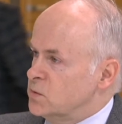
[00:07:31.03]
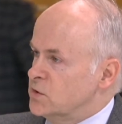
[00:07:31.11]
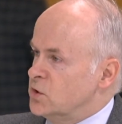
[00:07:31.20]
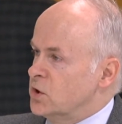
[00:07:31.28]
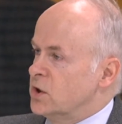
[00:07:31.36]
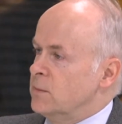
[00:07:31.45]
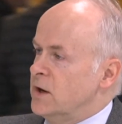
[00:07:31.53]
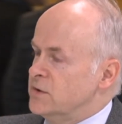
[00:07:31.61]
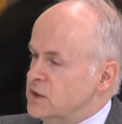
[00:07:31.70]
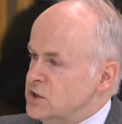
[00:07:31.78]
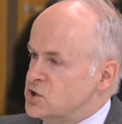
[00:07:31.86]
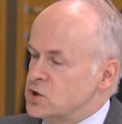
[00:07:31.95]
We're talking about
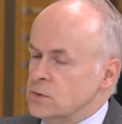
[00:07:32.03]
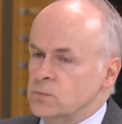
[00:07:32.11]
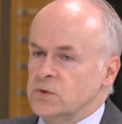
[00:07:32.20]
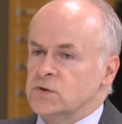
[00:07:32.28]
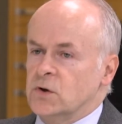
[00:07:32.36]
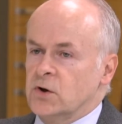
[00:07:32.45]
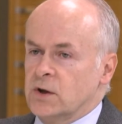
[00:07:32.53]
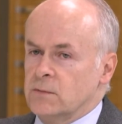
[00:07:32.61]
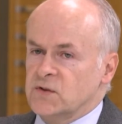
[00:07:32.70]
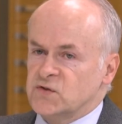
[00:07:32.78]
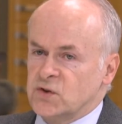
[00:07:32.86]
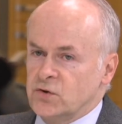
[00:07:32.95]
Egypt, we're talking
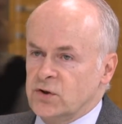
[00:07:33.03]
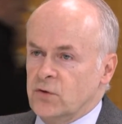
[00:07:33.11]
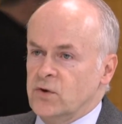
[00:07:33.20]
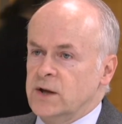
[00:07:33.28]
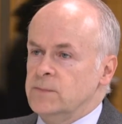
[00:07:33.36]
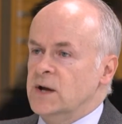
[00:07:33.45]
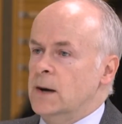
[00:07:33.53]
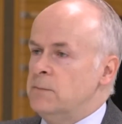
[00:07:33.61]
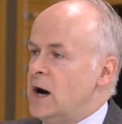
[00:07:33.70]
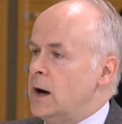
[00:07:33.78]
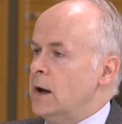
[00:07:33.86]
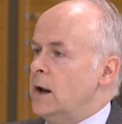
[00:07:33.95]
about Saudi Arabia,
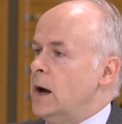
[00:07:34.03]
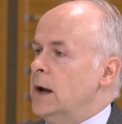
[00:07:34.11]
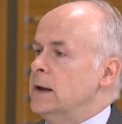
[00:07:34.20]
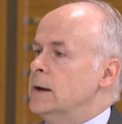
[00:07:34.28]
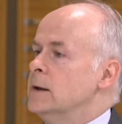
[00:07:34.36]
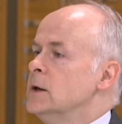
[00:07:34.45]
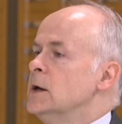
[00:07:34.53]
Bahrain,